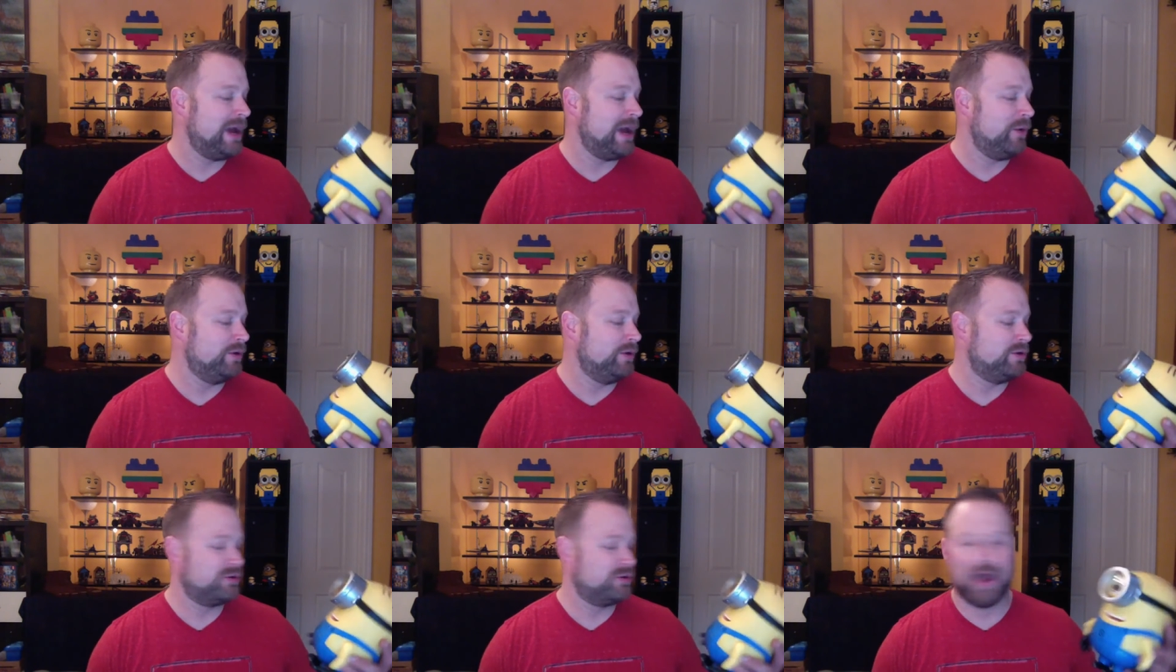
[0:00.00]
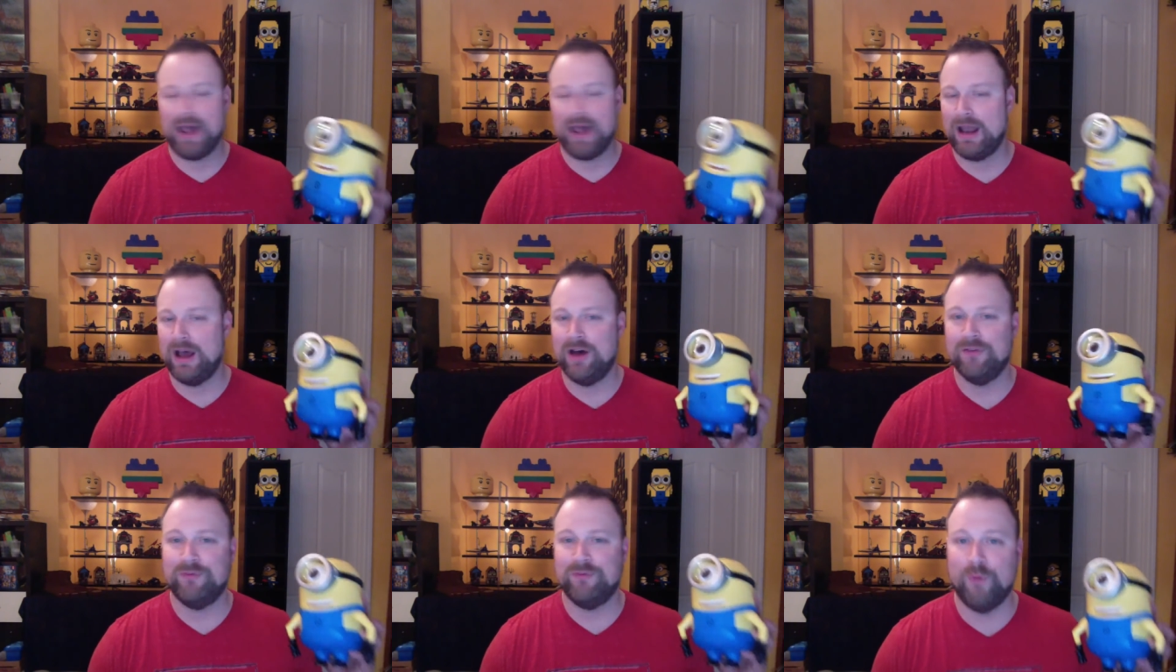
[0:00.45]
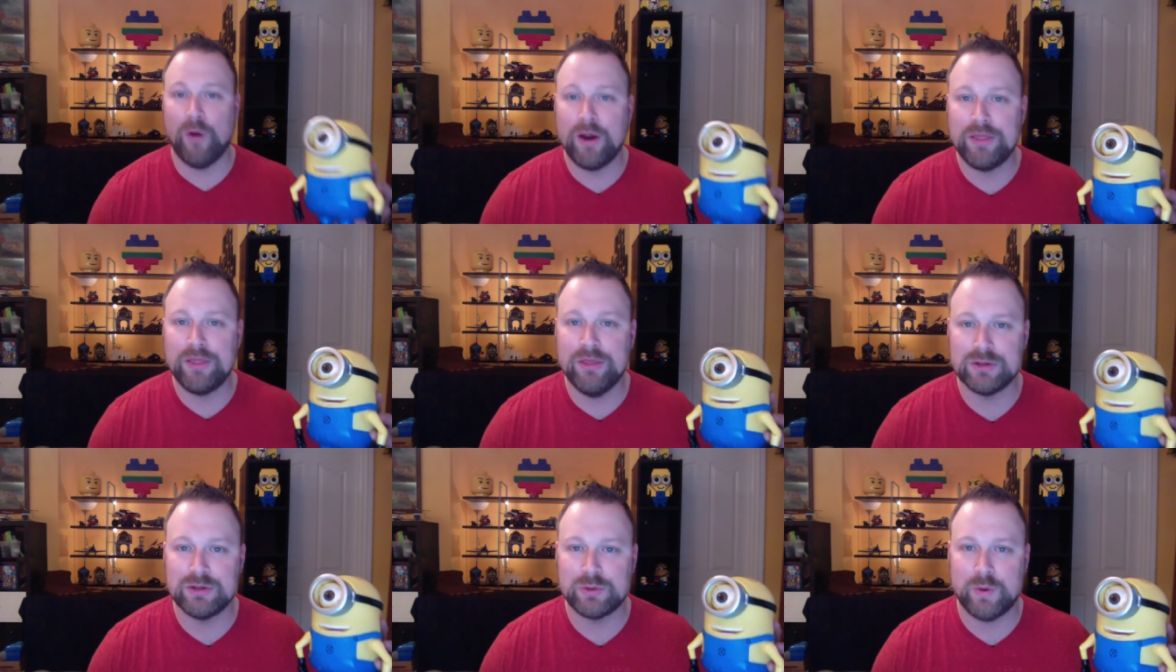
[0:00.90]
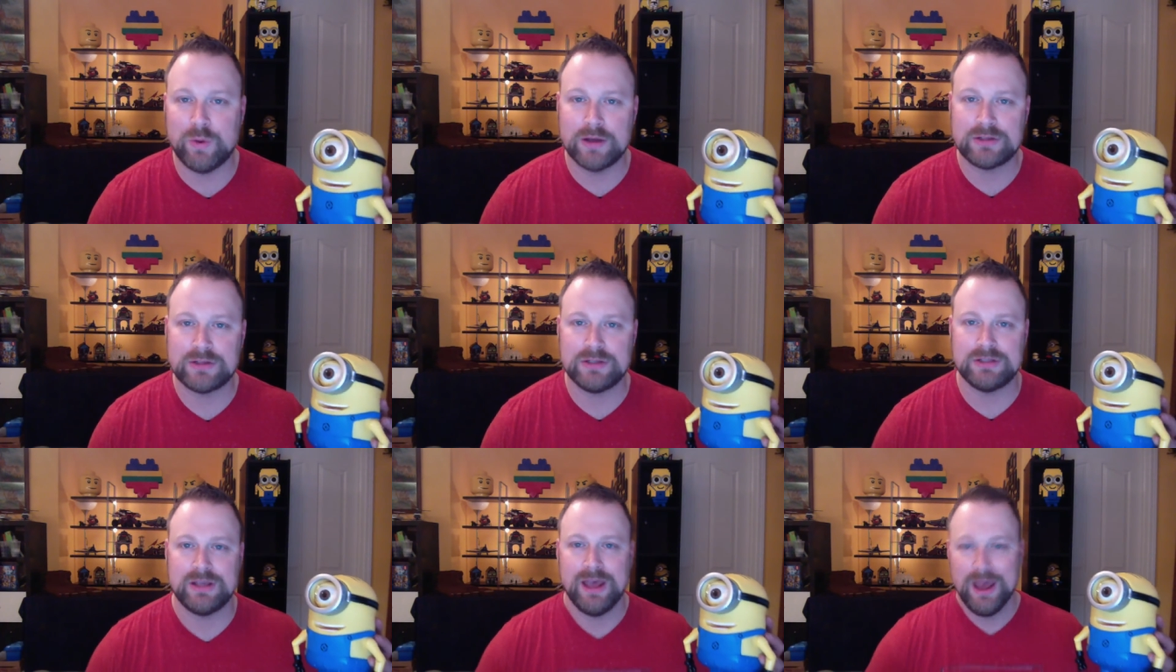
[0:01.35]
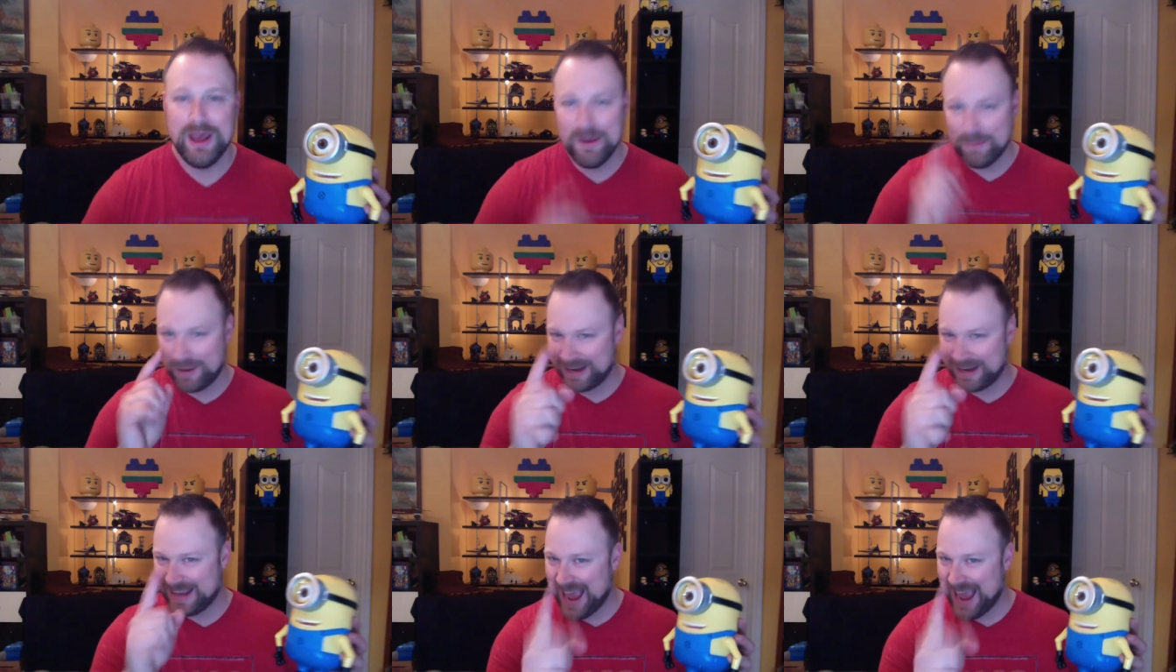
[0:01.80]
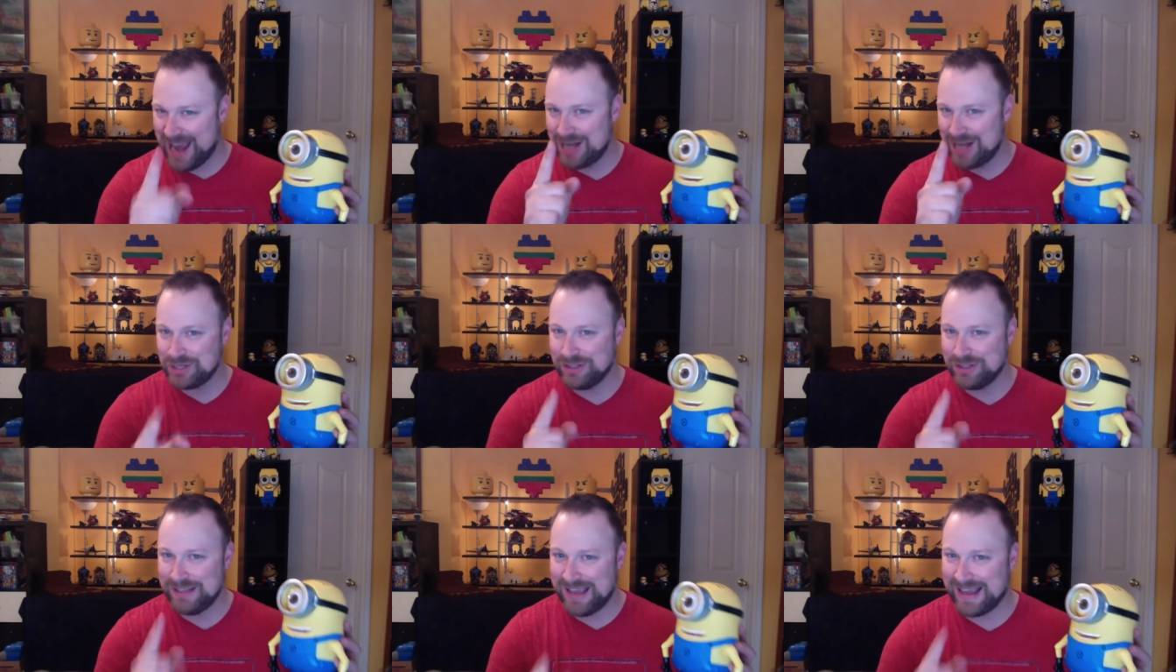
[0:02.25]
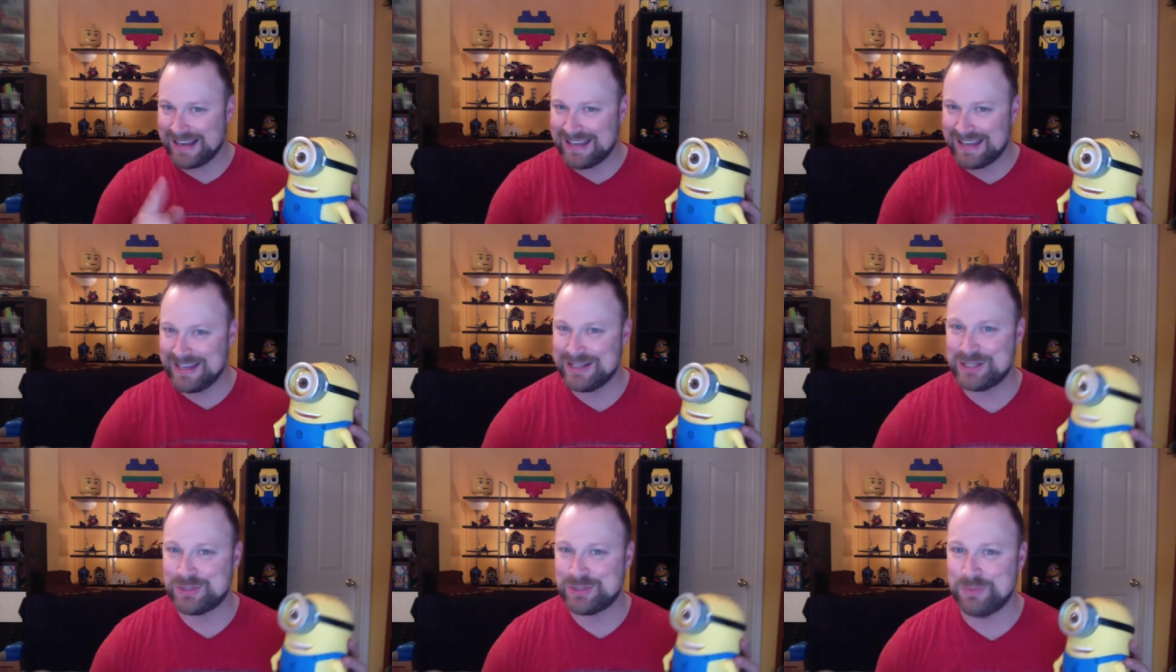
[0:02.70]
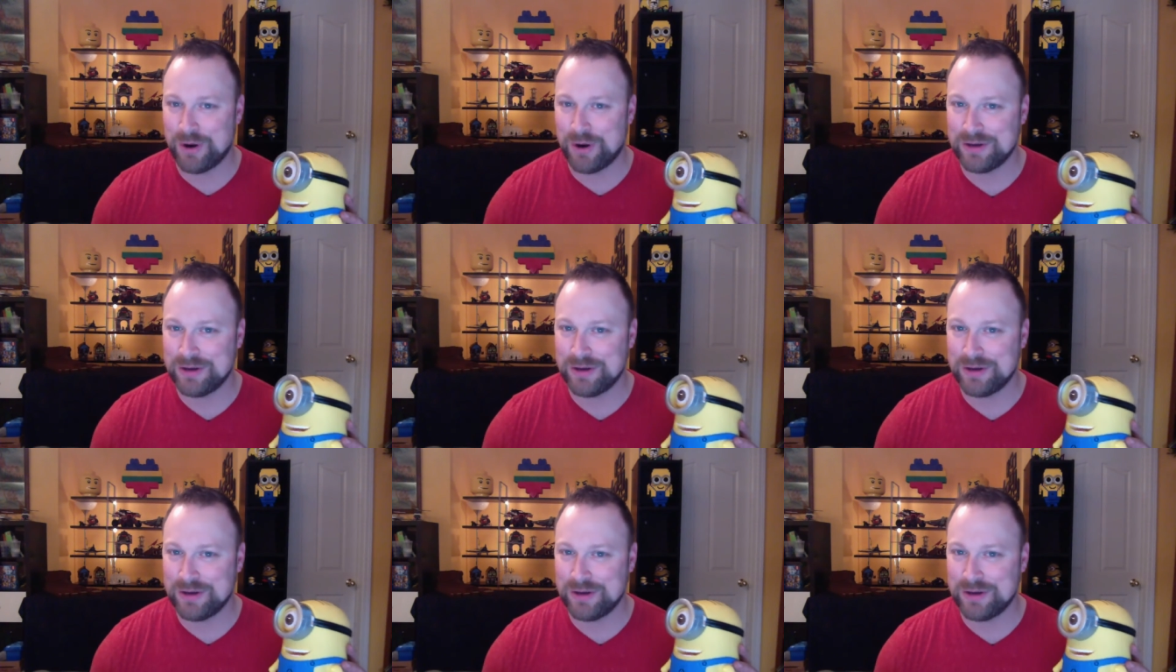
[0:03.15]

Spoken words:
I would try to avoid those questions, but occasionally I'd get a smart